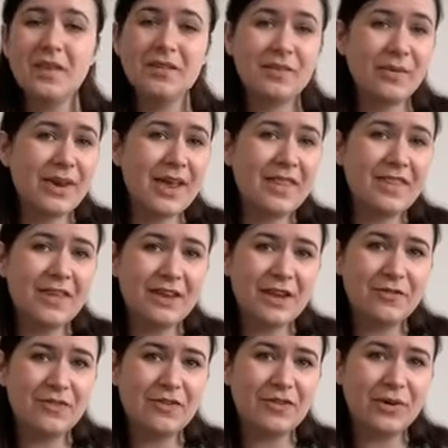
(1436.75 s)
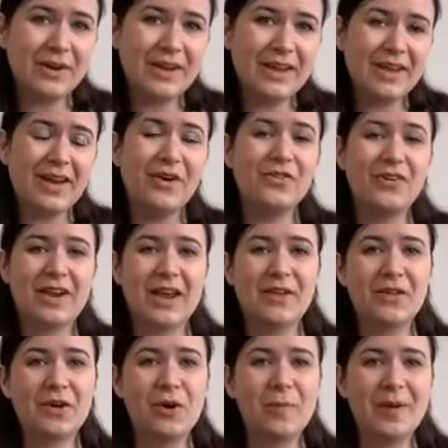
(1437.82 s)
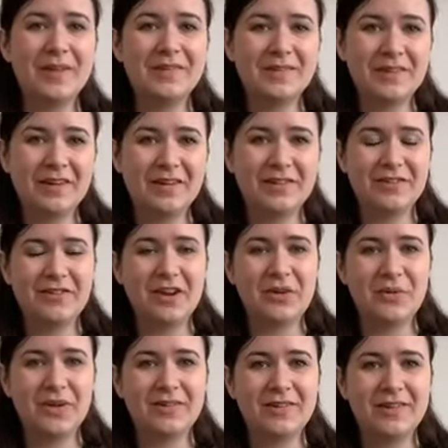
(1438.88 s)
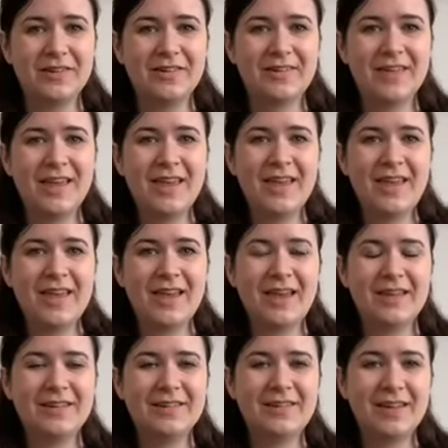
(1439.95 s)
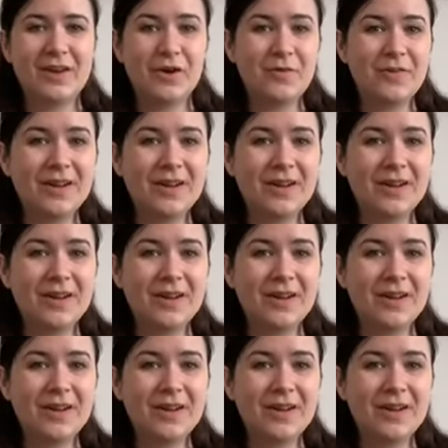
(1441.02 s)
So again, thank you for joining. I'll check out the comments and answer any questions, and hopefully